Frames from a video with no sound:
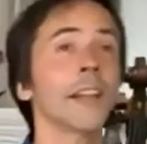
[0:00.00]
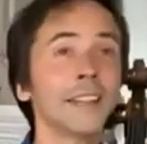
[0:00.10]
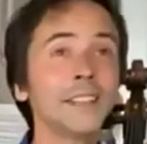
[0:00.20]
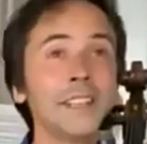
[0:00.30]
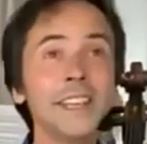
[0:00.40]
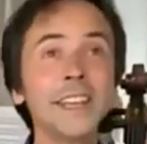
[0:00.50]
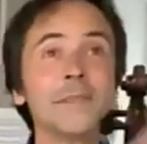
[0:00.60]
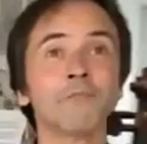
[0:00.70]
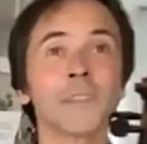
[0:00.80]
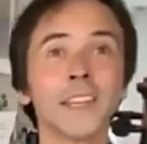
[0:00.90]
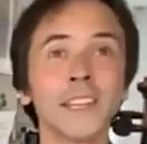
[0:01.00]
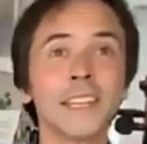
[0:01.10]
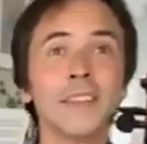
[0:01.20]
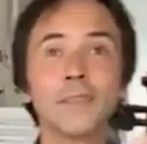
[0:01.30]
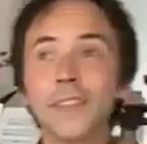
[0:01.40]
And here he
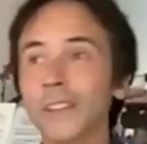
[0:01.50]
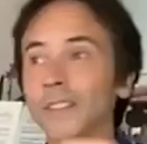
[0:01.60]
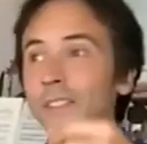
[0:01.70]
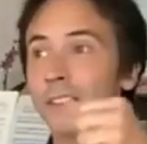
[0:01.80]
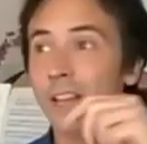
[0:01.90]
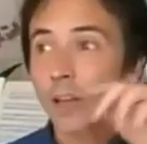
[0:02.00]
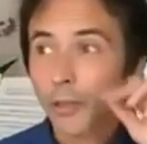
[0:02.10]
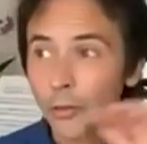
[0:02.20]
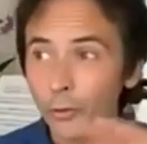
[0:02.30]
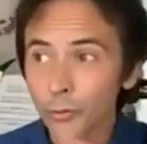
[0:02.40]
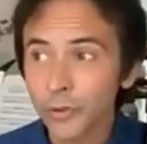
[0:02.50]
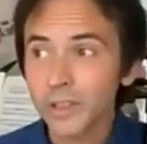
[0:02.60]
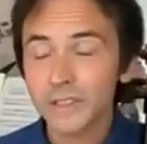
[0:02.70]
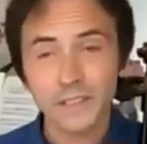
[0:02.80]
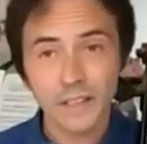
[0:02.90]
gives us, through
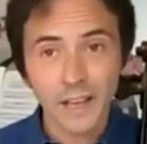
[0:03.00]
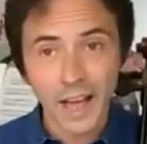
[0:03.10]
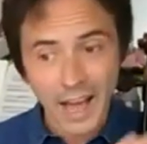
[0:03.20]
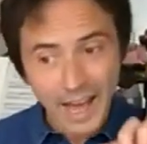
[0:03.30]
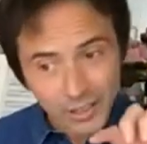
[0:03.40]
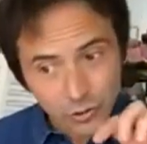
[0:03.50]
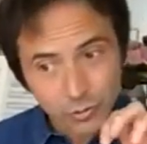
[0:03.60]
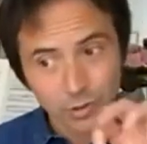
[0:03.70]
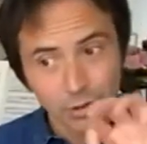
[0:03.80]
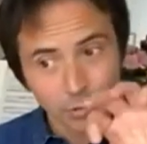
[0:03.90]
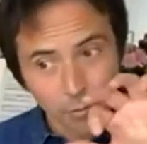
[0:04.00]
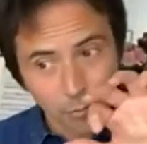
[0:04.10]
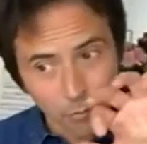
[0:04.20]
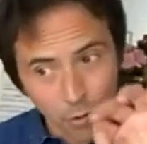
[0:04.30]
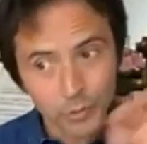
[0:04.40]
this actual
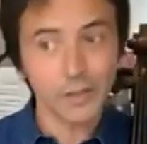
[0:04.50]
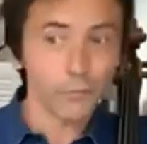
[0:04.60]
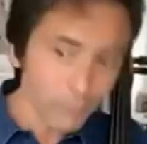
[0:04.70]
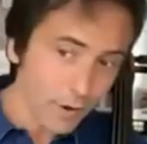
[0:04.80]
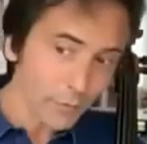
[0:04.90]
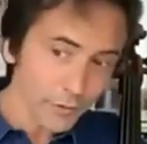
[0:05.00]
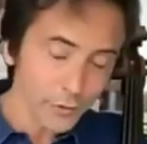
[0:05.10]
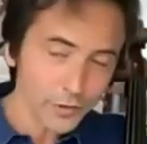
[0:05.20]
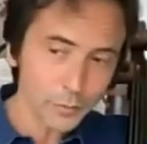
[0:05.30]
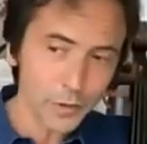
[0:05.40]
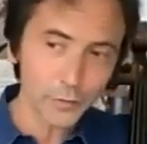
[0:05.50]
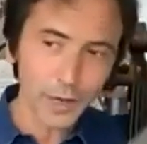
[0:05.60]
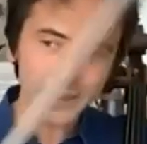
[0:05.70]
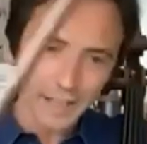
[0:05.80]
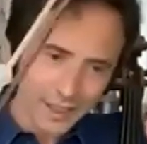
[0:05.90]
motif from the first Menuet,